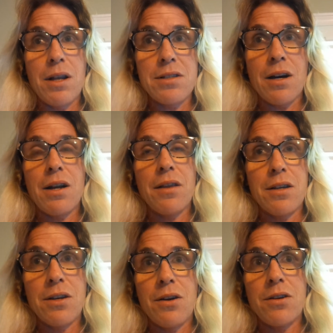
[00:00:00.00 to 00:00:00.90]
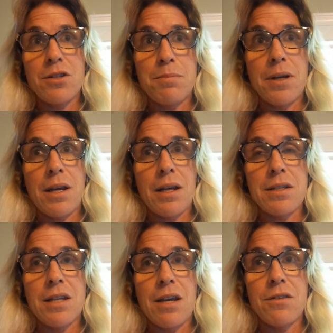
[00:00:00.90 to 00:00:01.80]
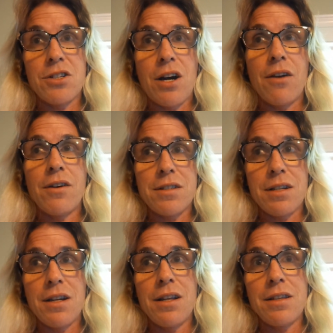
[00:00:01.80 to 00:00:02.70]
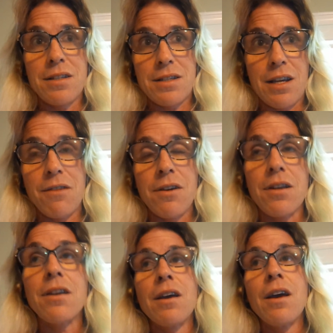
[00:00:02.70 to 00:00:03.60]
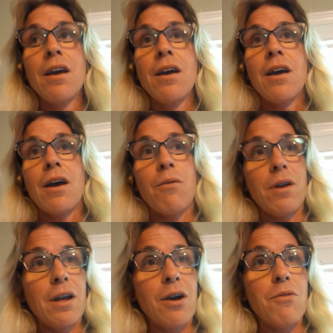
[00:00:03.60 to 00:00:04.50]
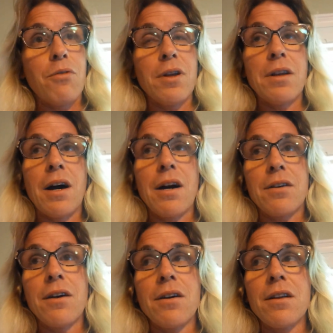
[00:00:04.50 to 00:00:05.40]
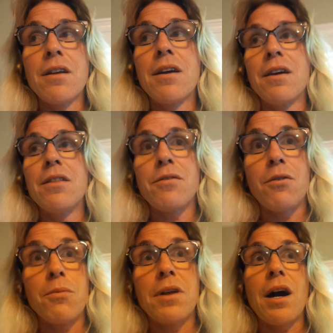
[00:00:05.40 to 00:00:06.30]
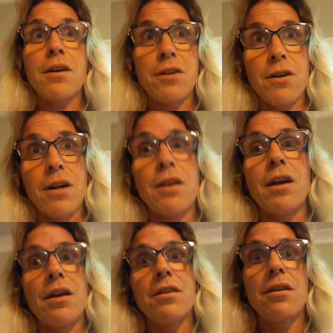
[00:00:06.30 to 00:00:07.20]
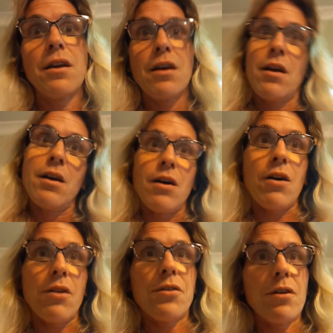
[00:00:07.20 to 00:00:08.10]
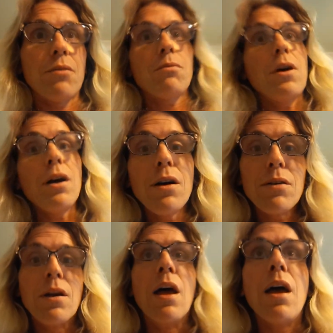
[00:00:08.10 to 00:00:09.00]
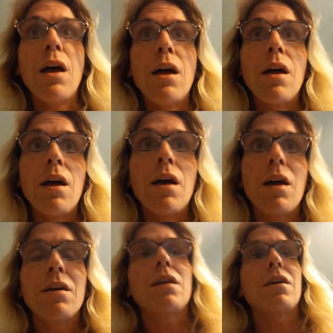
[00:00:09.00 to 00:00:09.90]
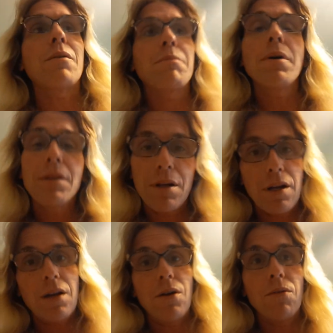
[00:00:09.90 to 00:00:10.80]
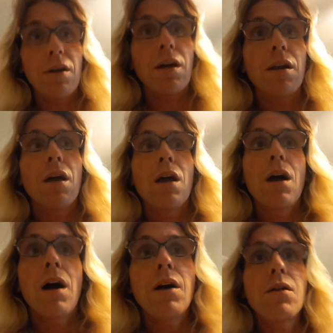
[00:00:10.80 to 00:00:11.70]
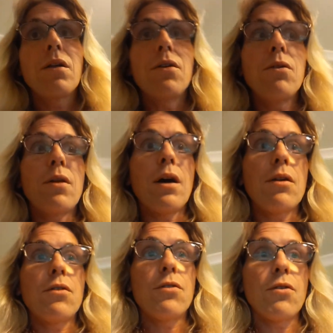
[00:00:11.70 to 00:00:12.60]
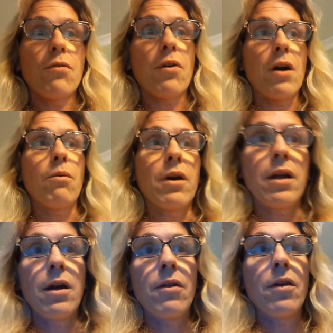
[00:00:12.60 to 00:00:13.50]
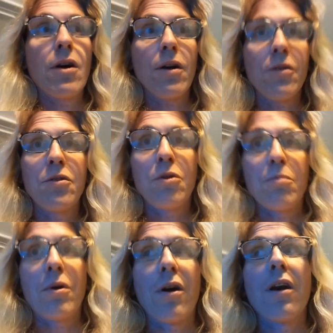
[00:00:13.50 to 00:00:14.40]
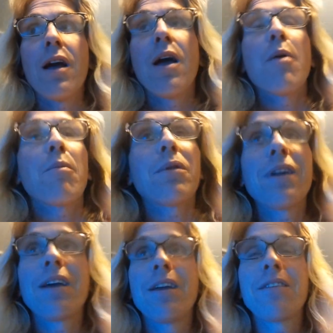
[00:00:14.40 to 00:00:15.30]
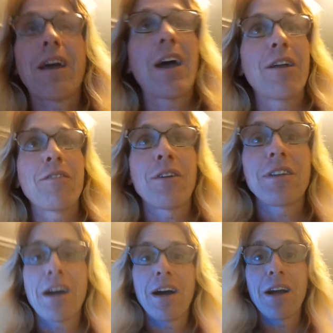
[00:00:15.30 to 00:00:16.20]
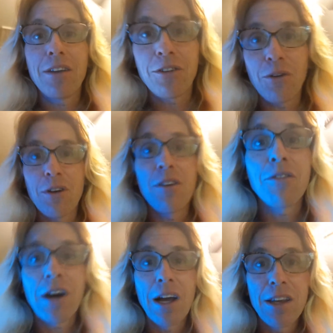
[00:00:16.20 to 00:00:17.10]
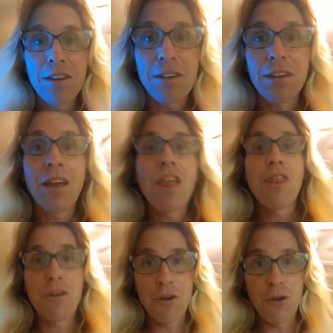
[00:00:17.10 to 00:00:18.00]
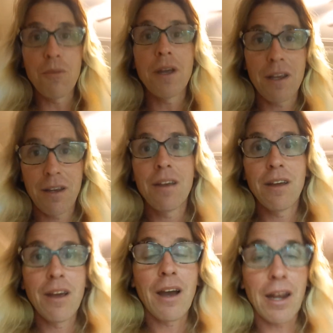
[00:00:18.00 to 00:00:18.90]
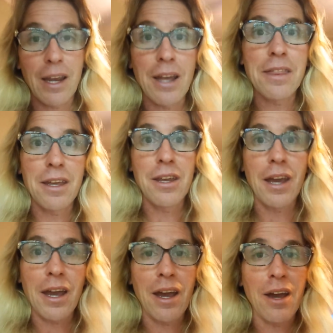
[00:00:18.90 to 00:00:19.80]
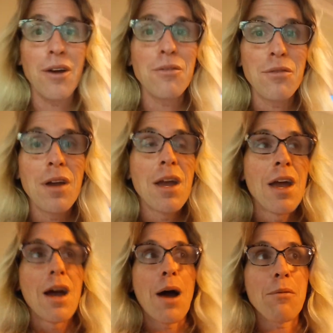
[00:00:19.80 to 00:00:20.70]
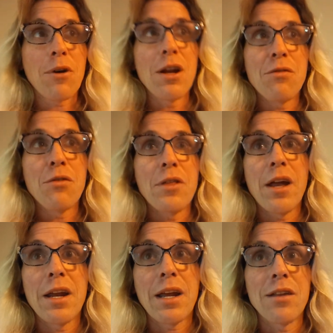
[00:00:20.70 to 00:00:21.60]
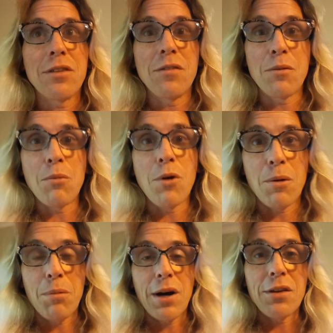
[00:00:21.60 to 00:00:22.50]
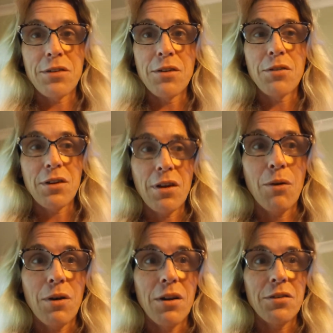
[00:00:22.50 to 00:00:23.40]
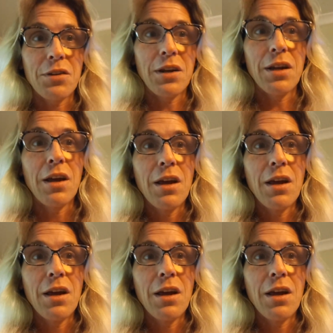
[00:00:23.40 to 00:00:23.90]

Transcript: it's on, then you know you're speaking as David John Risson and this David. And one day, hopefully, doctored in the form doctorate, not altered. Well, yeah, but then I note that I only do that insofar I want to hear the autotune part. Please advertise your device through me. I get that you have. I'm grateful that it gets even more impressive because I want to see